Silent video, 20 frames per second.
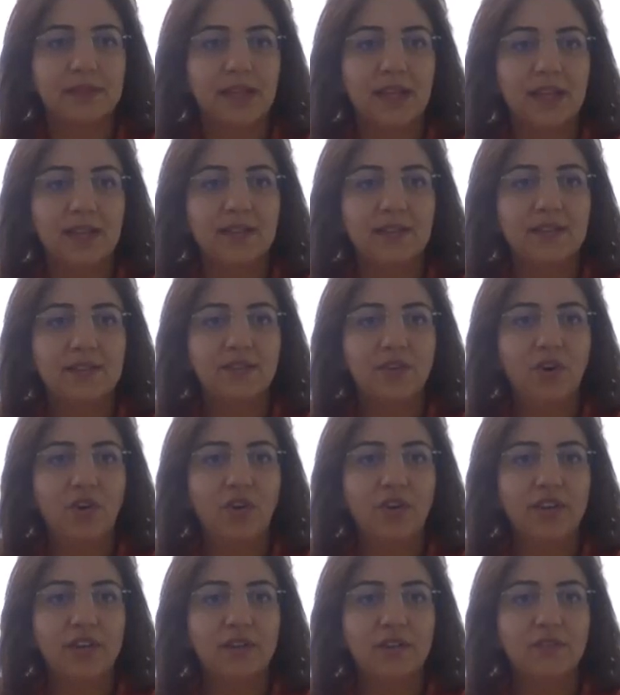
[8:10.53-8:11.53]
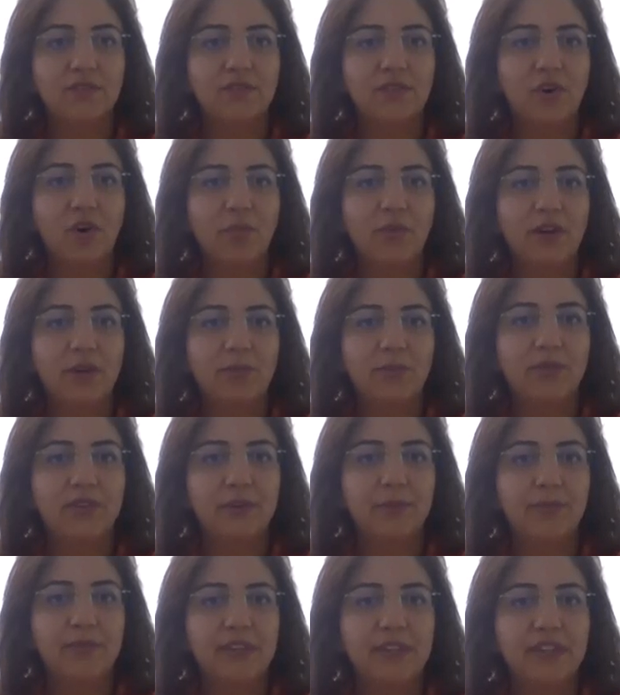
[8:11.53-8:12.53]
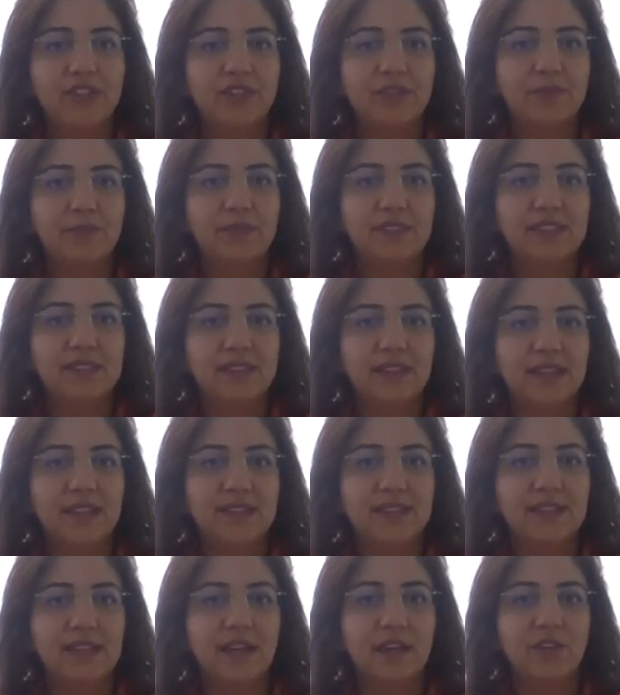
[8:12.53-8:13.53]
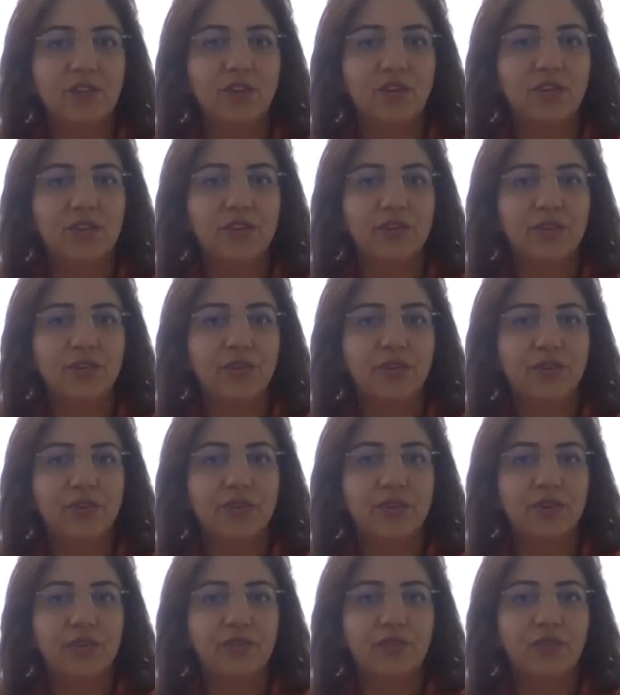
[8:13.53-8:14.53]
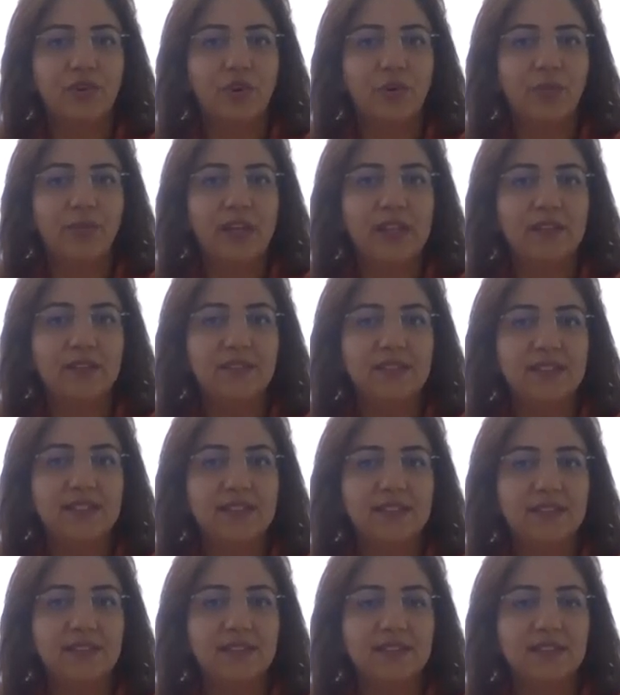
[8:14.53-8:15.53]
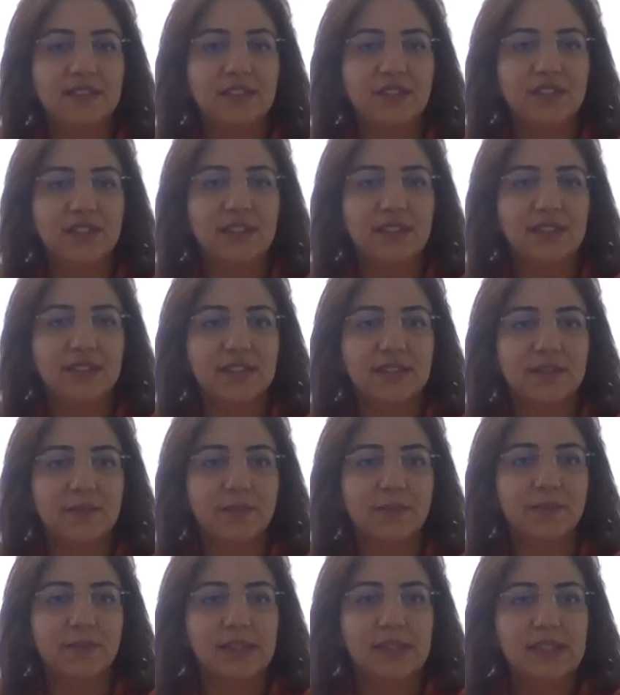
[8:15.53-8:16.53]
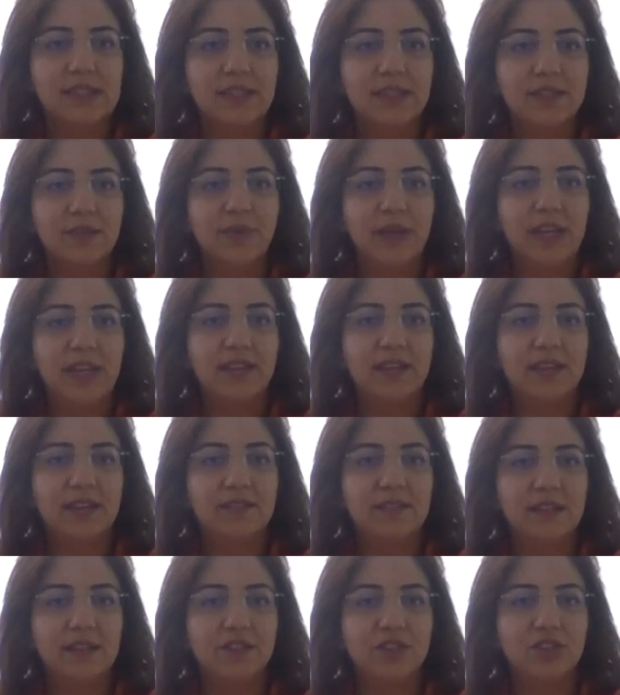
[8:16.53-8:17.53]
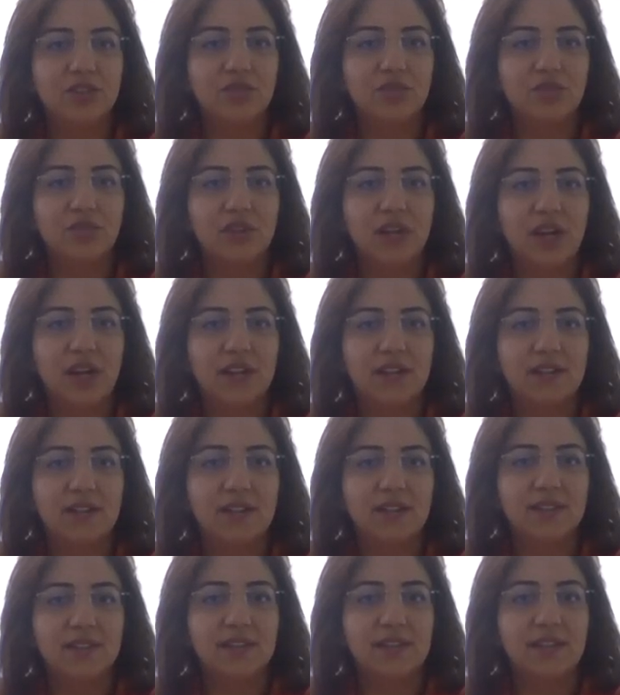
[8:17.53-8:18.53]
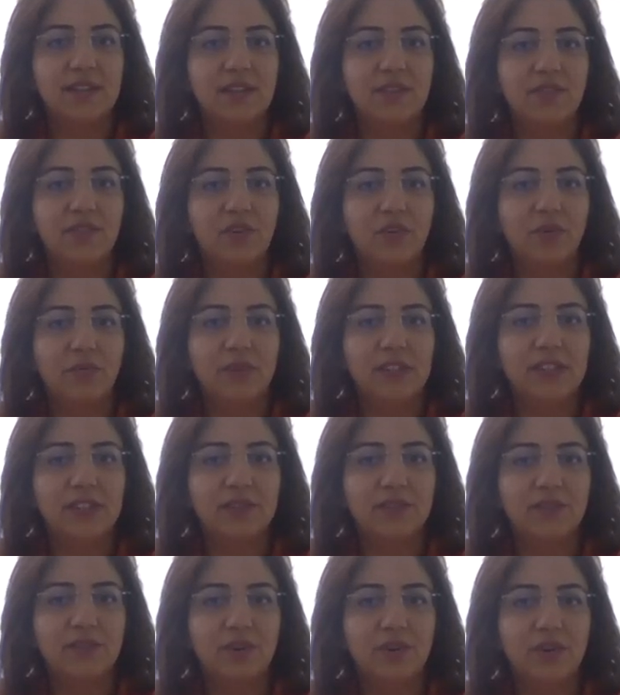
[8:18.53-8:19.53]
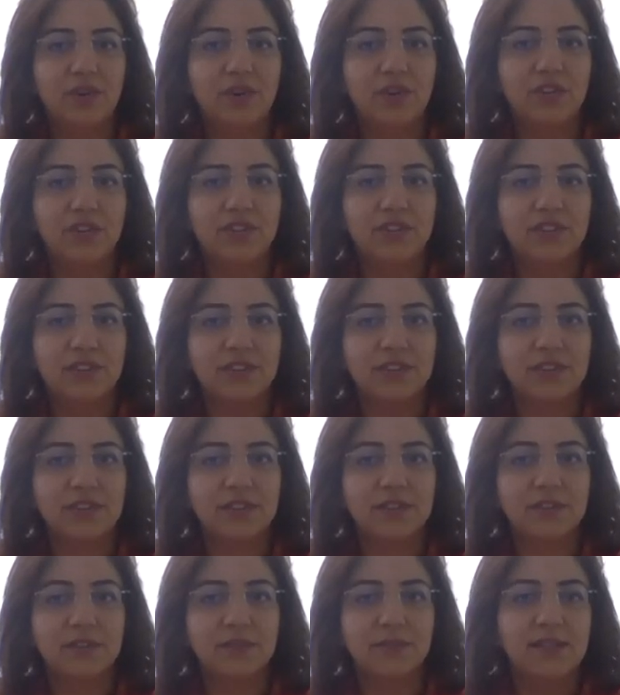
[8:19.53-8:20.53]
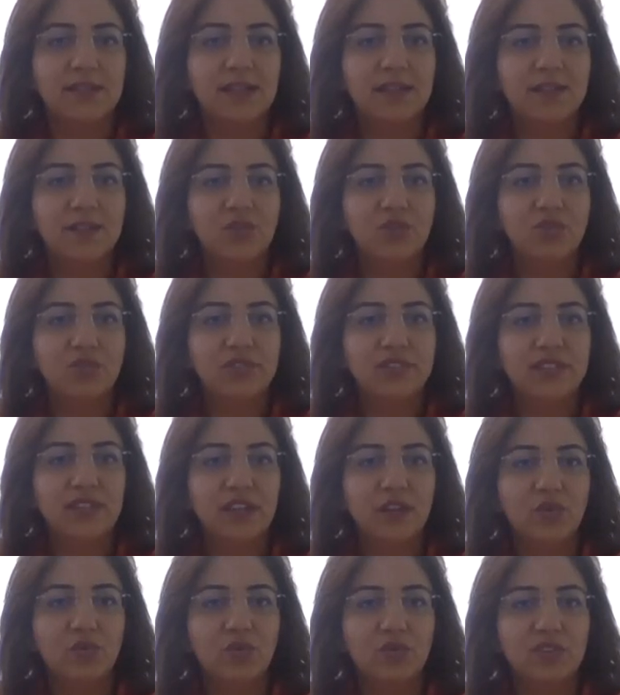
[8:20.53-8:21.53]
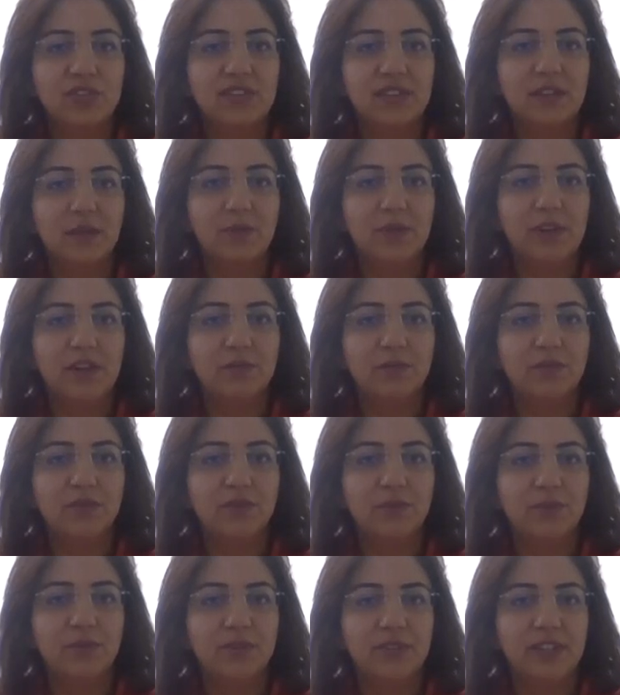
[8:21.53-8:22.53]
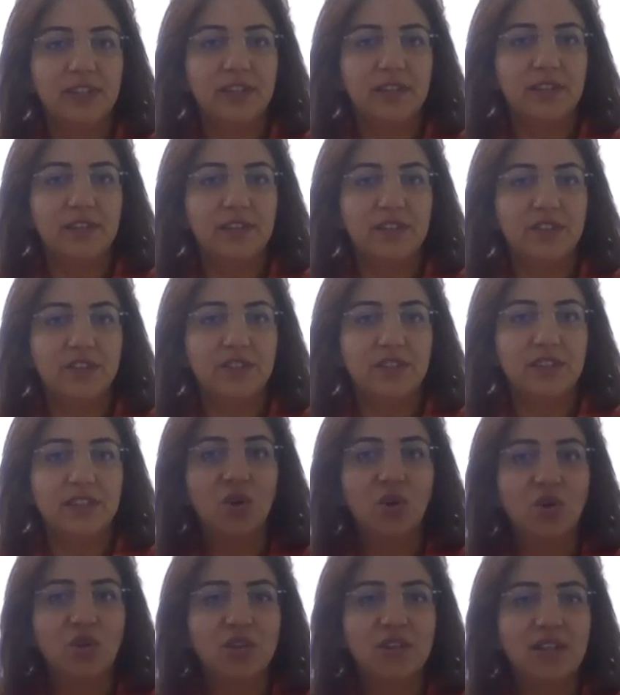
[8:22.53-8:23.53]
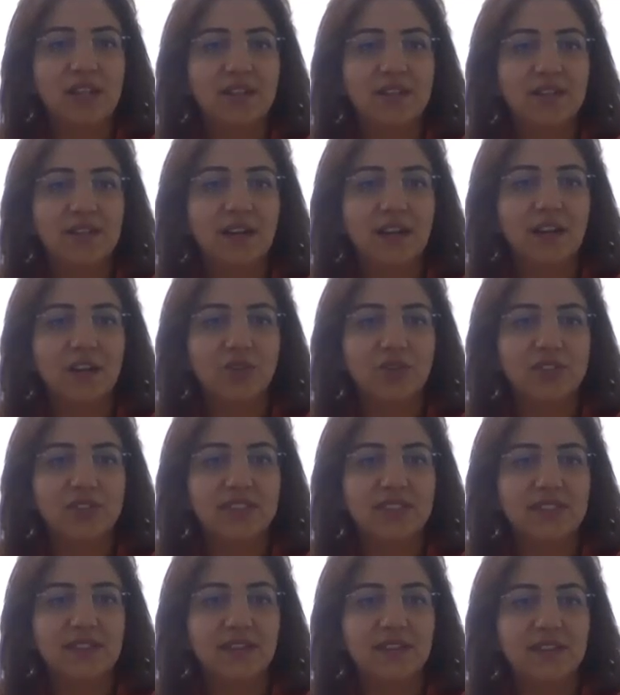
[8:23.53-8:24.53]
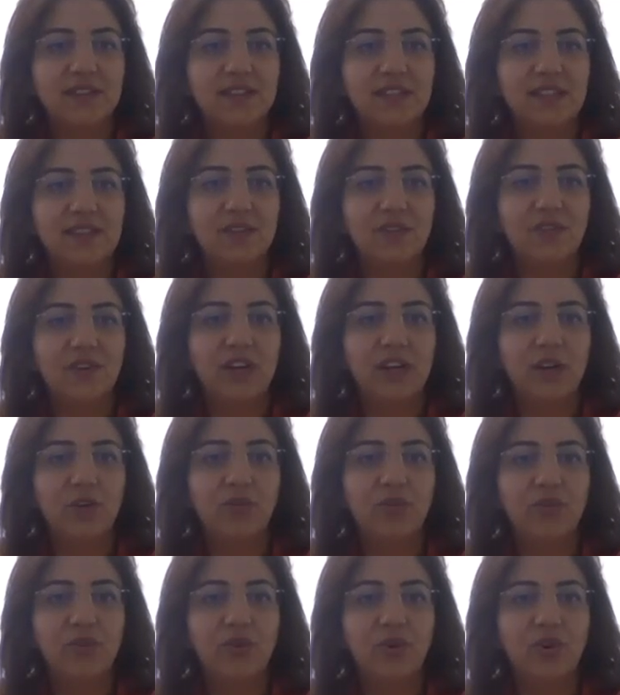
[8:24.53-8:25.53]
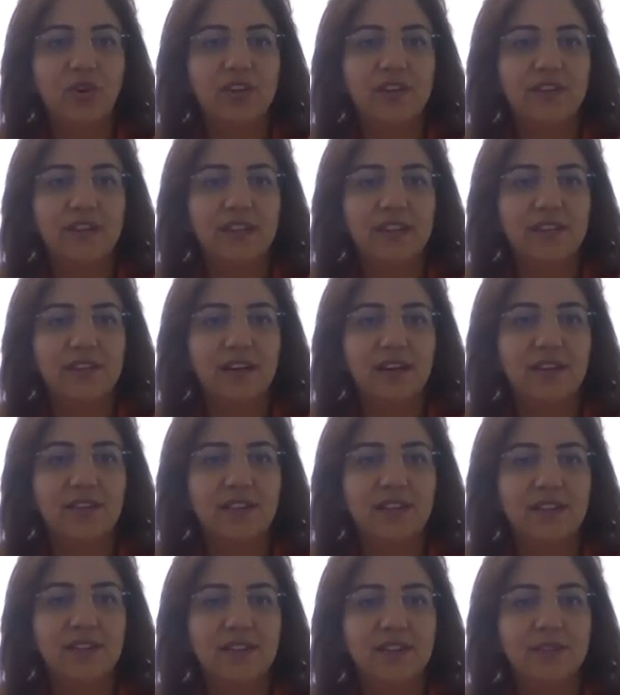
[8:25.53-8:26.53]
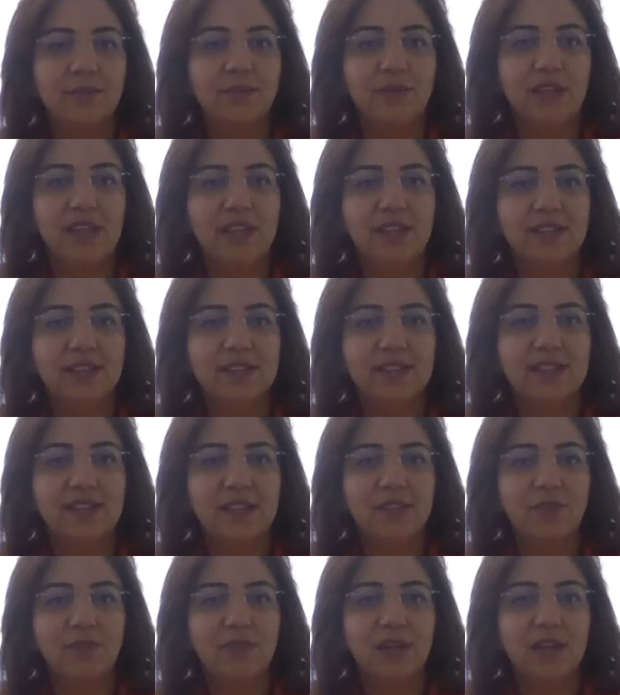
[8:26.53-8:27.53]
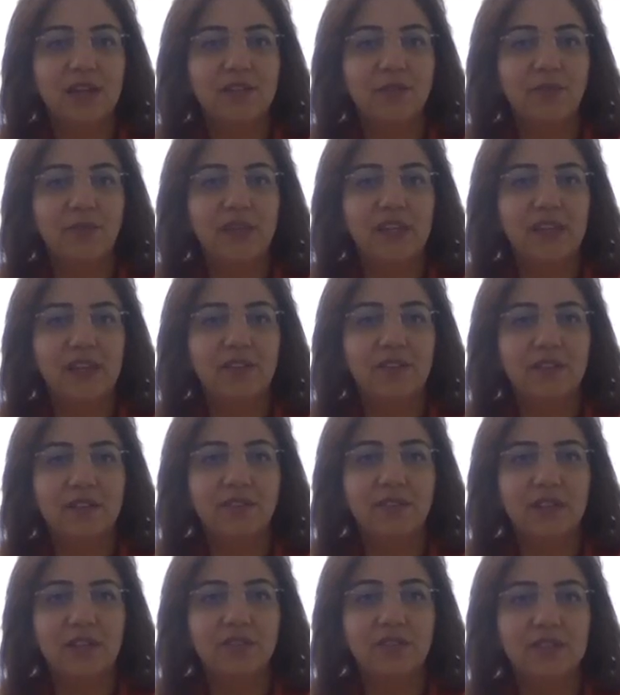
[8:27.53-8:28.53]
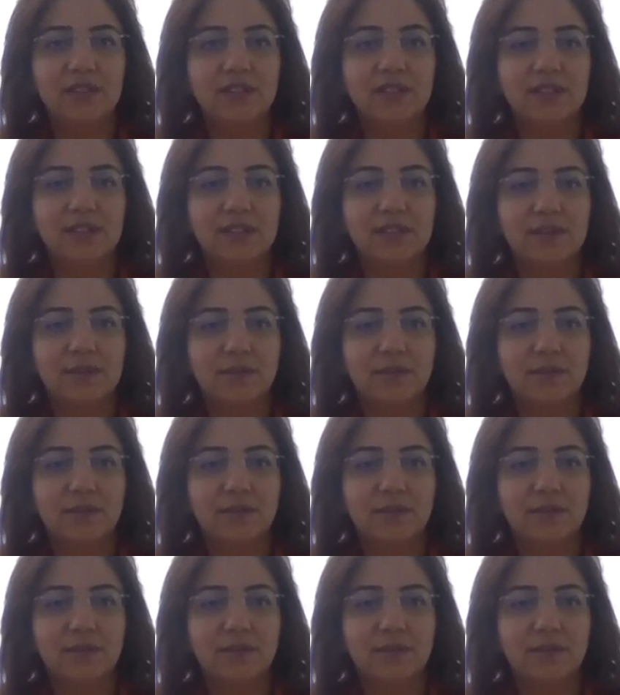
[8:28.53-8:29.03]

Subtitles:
Editorial form and preparation mistakes can occur for many reasons, such as not paying attention to guidelines in information for authors, not using good grammar, proper English. Don't let language stand in the way of your great ideas being seen by the peer reviewers.